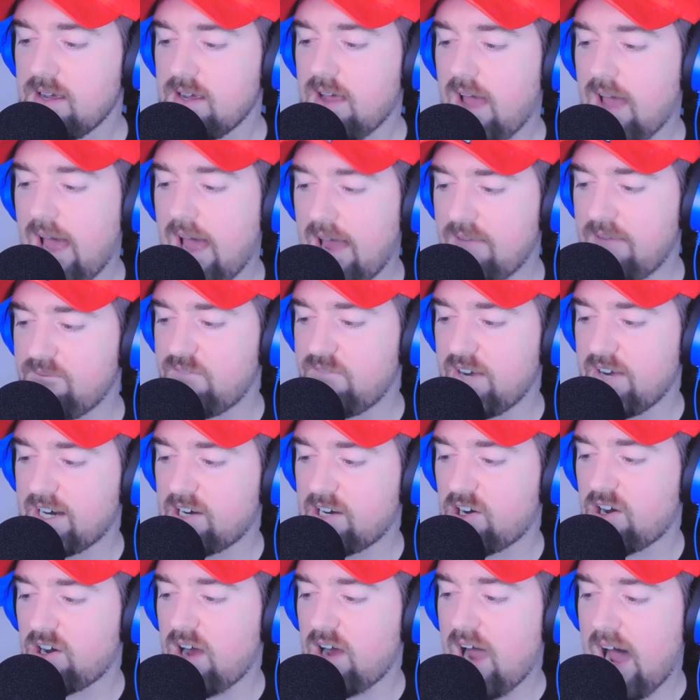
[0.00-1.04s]

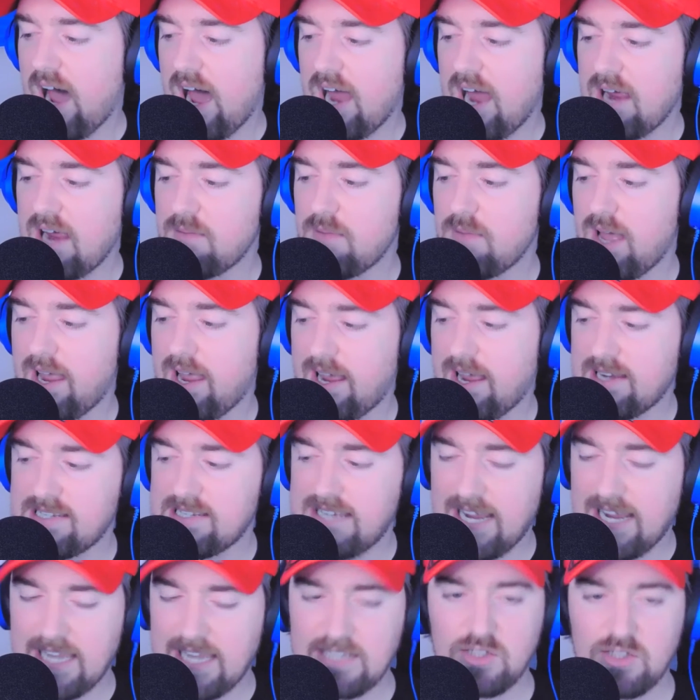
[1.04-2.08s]
Enfinger, Heim, and
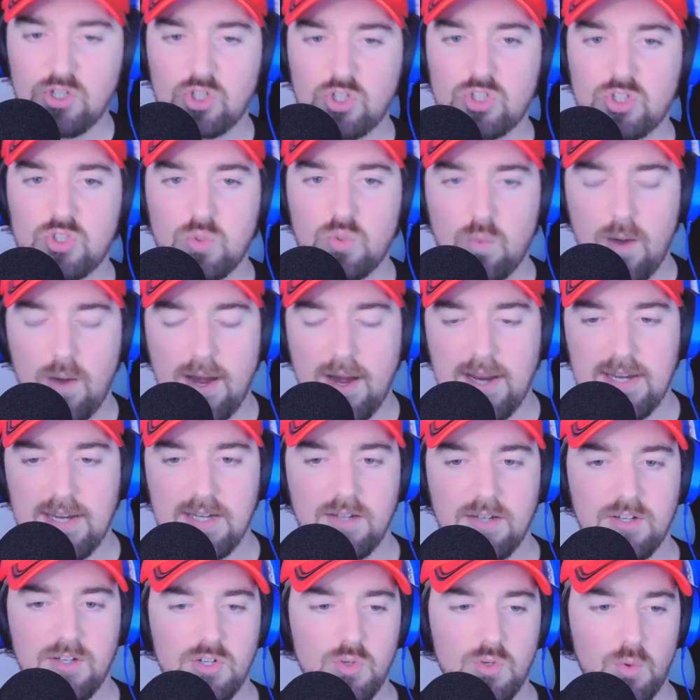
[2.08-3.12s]
Taylor Gray,
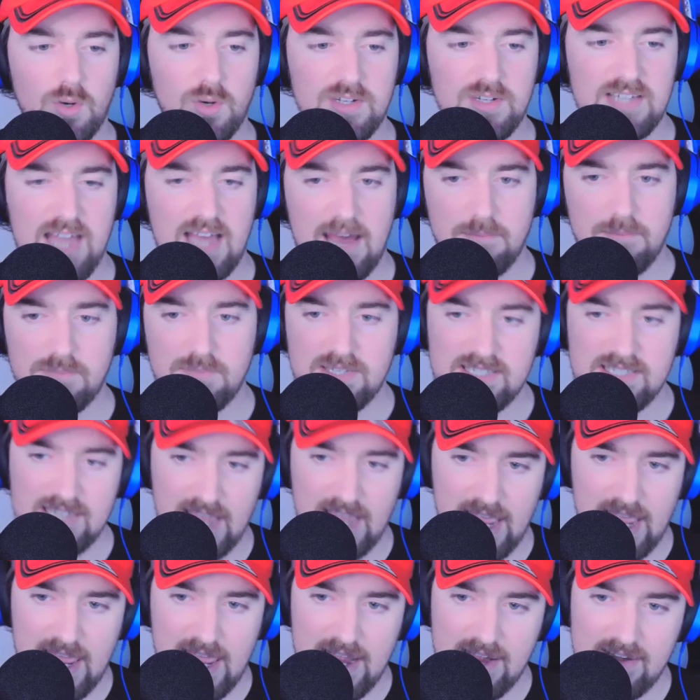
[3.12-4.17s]
your top
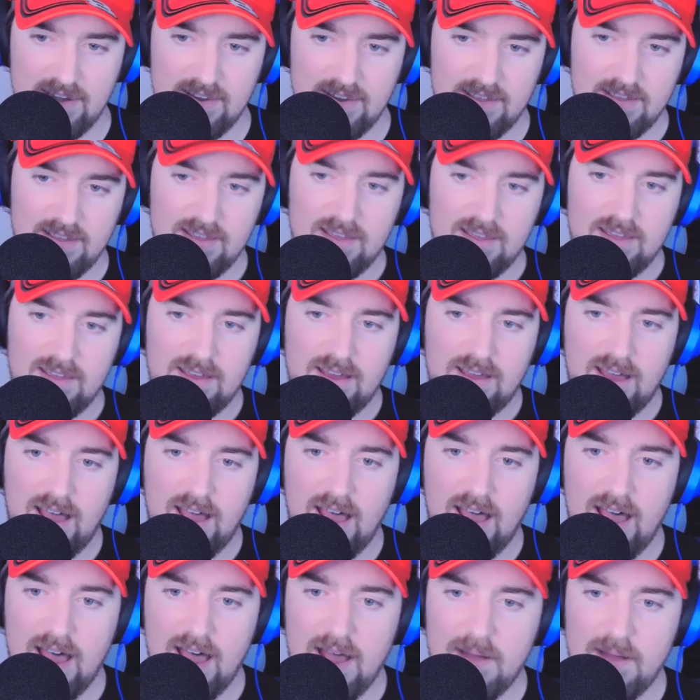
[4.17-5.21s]
10.
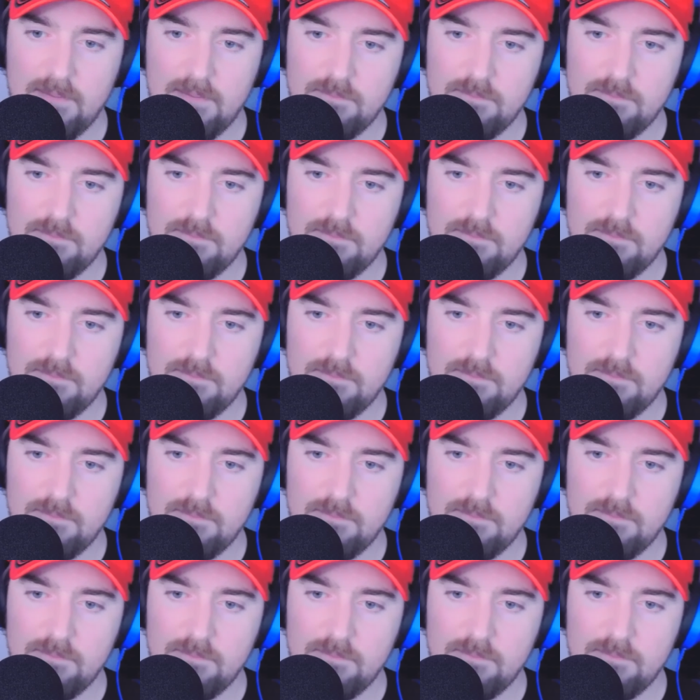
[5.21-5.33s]
I